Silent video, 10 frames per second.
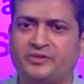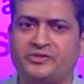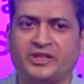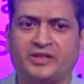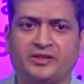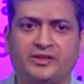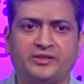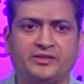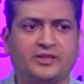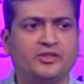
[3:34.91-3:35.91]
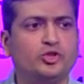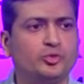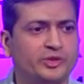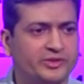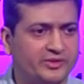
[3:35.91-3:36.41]
sector is
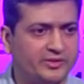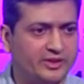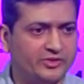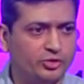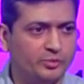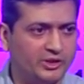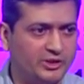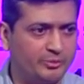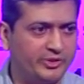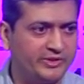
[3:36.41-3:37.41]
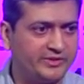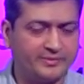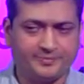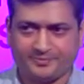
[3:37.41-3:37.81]
consumer companies.